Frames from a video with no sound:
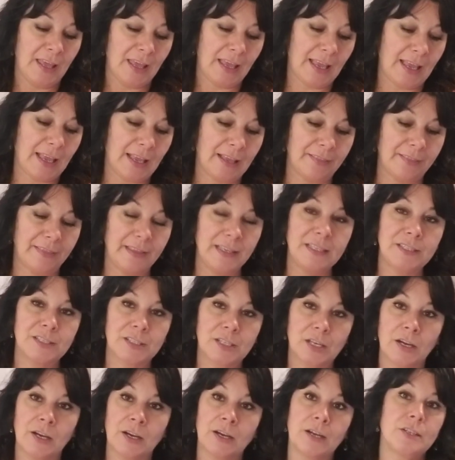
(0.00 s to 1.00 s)
And these
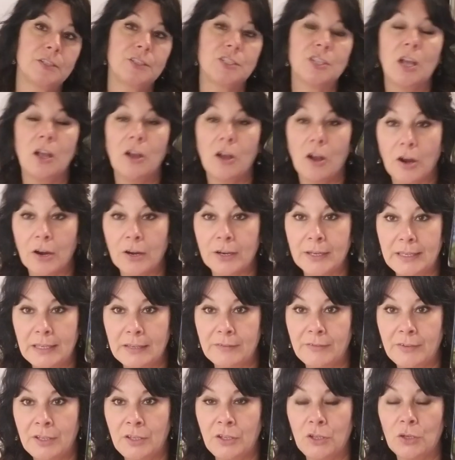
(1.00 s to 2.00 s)
cards are
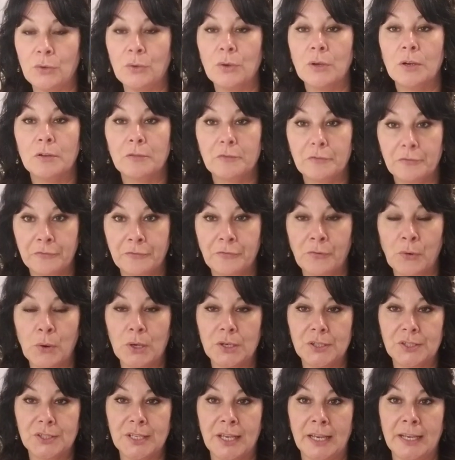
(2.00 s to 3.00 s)
giving you
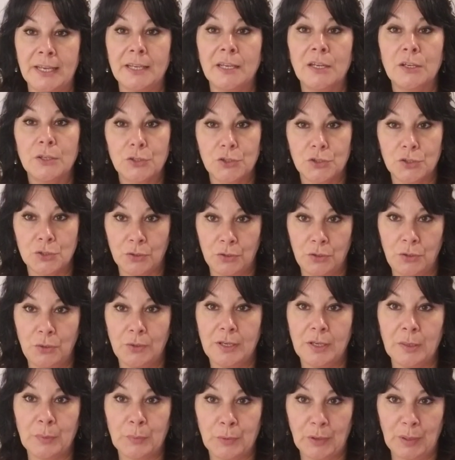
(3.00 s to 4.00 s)
foresight so you
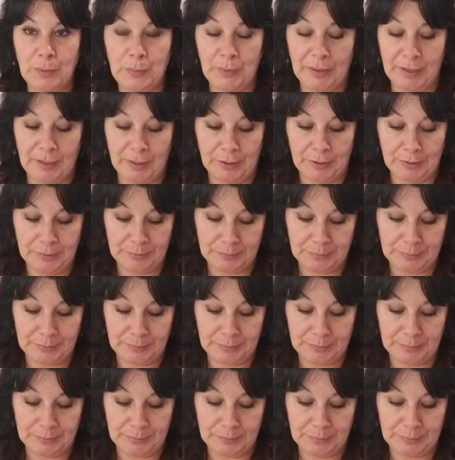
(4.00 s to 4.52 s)
can prepare.